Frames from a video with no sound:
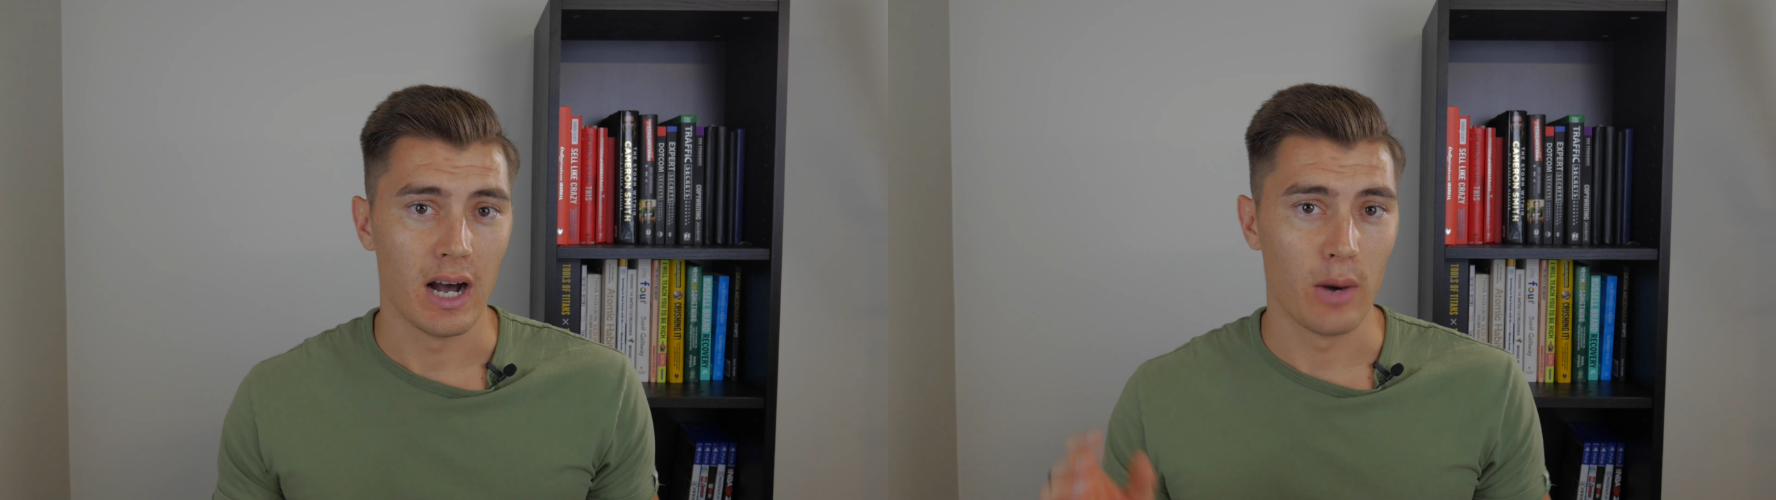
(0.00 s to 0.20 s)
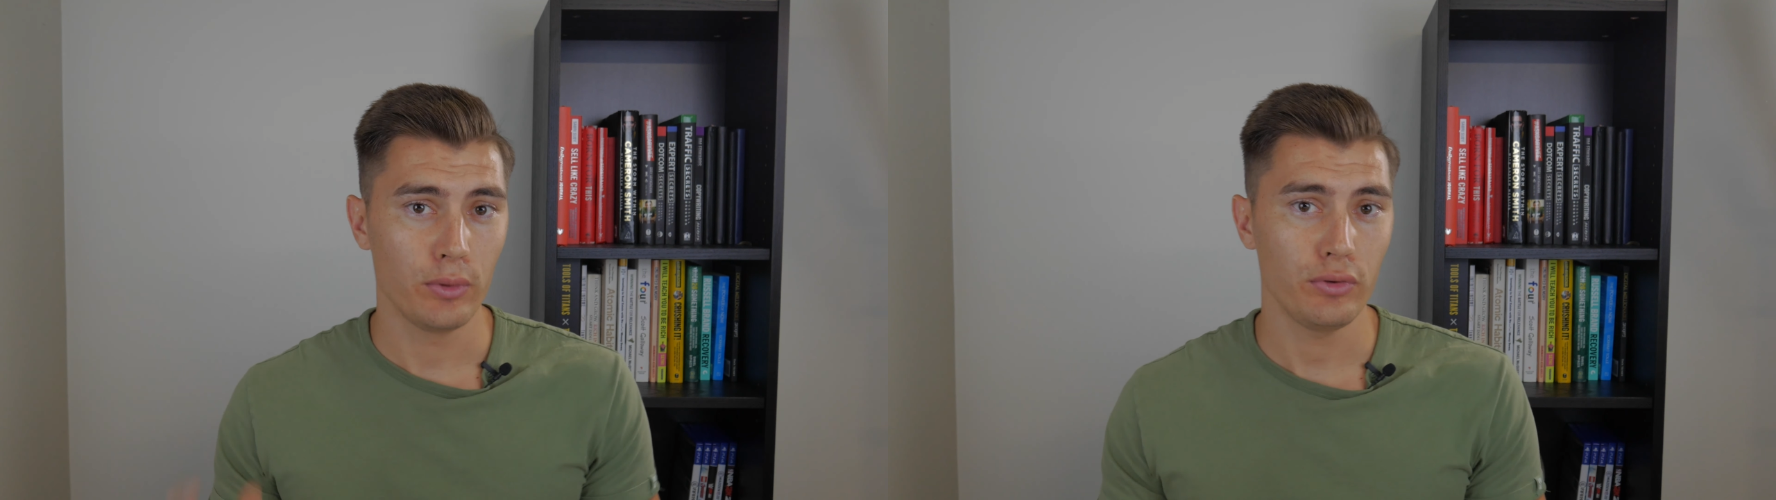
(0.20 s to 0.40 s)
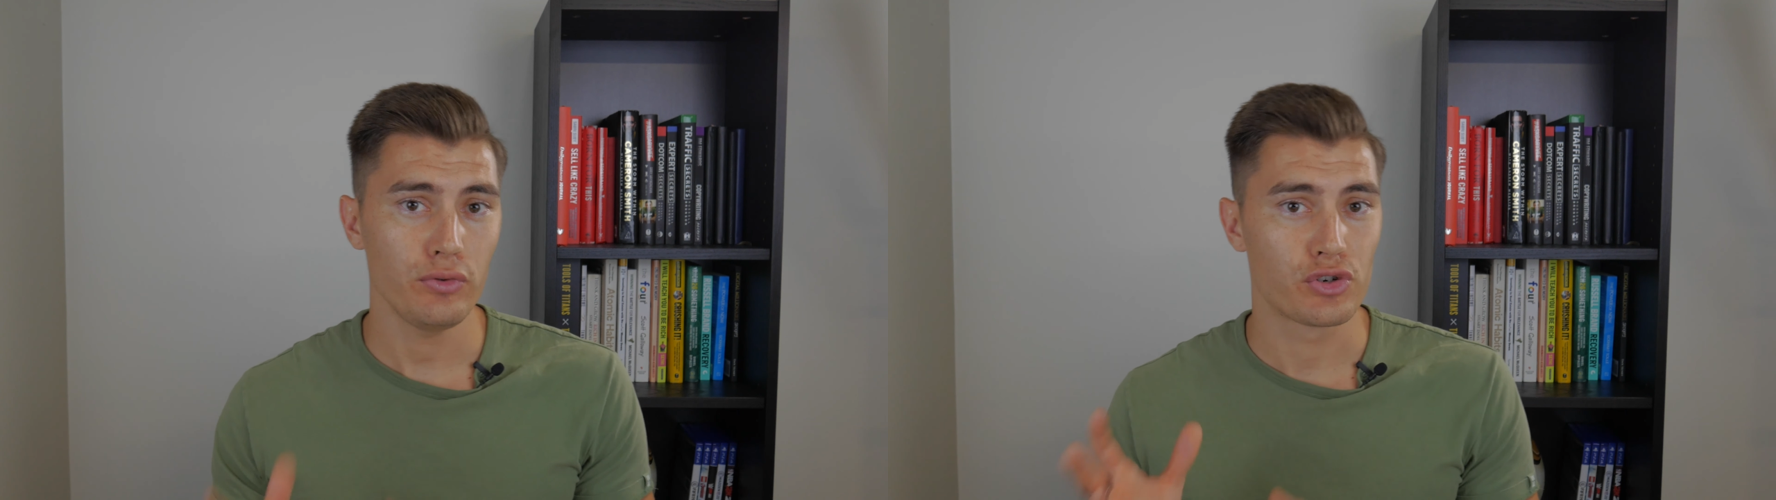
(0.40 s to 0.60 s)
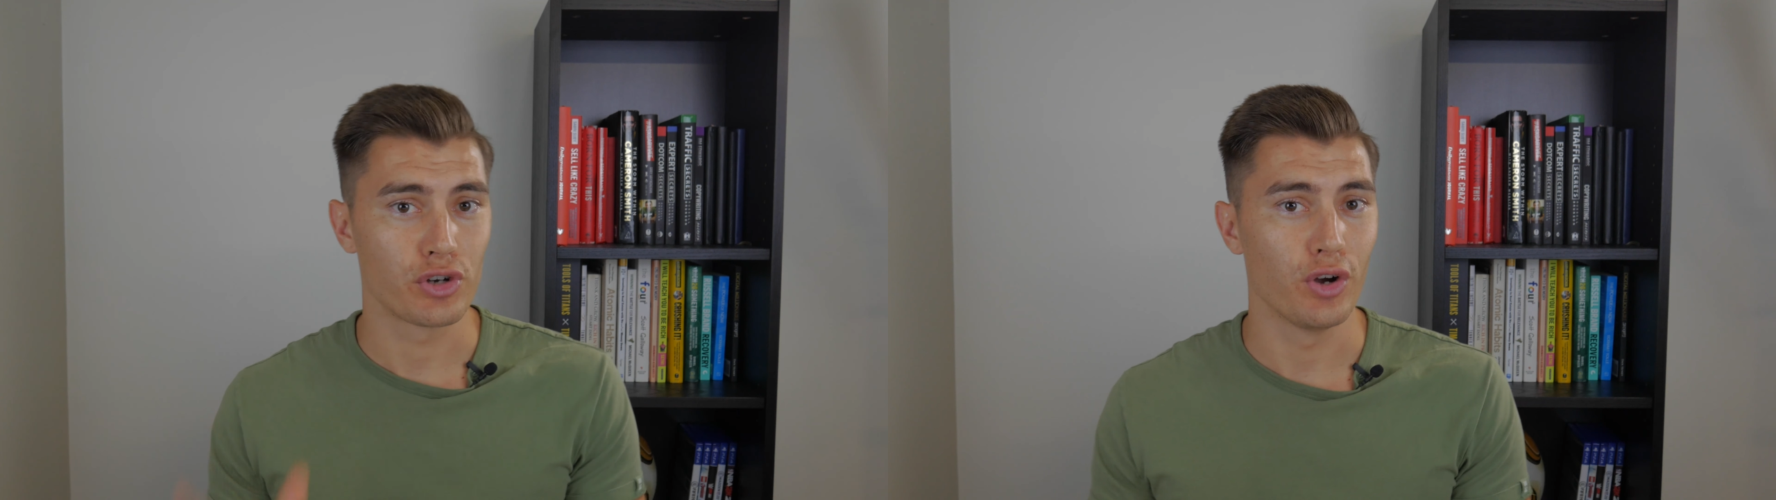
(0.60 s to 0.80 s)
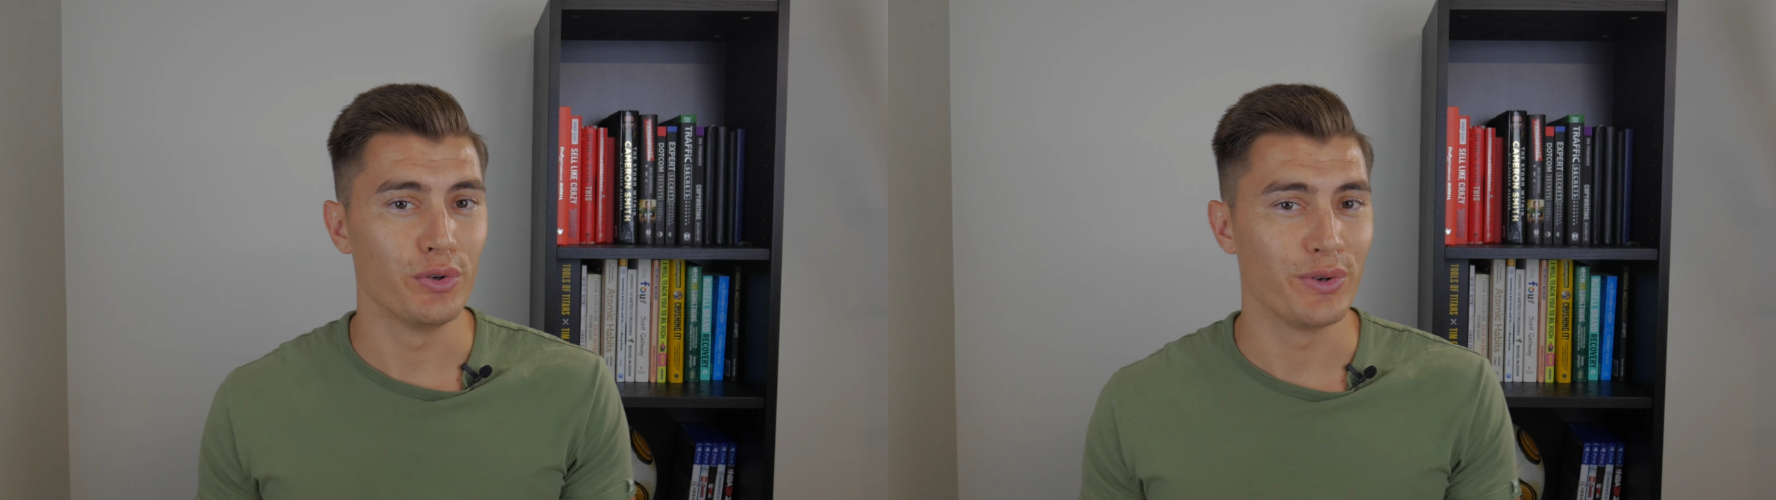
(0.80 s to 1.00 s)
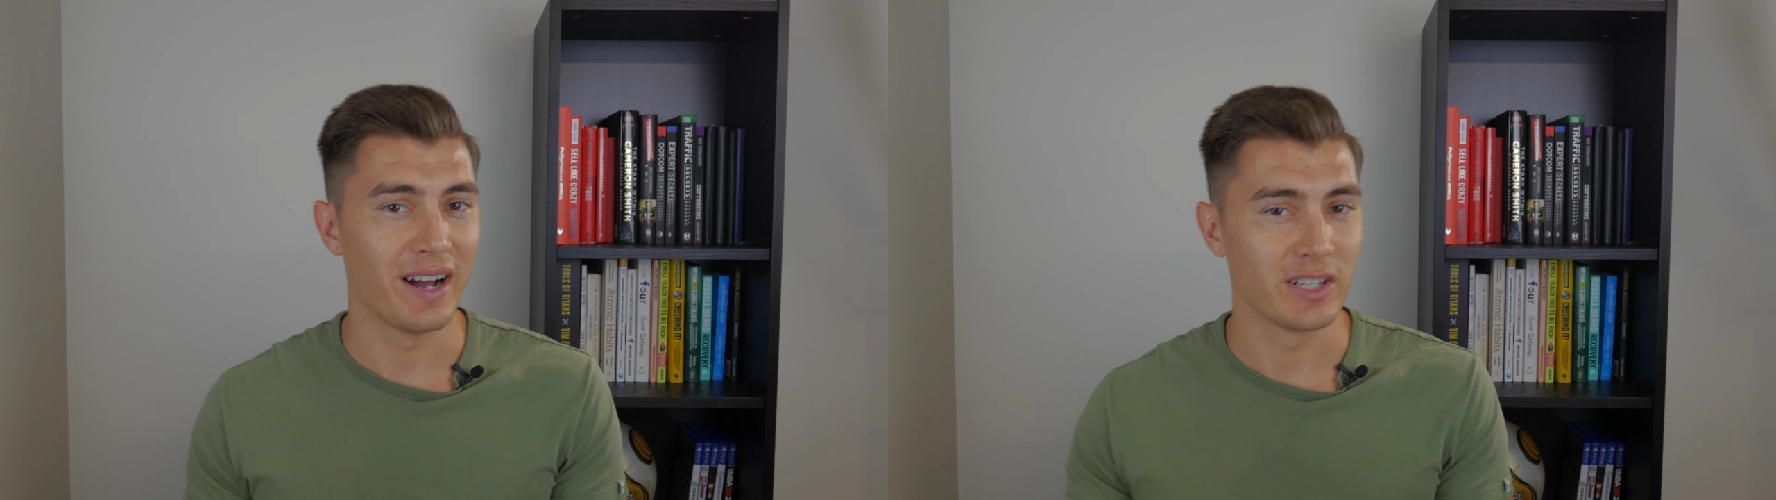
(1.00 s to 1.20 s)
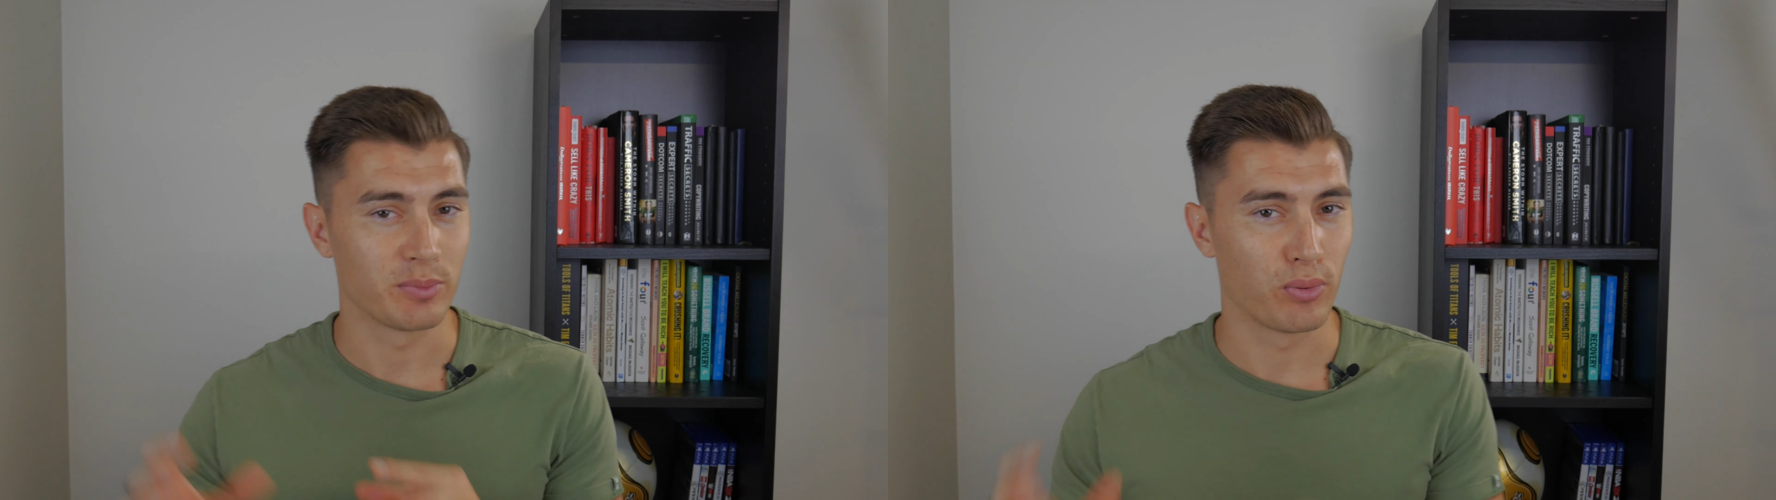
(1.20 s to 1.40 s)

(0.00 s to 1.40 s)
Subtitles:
I wanted to show you guys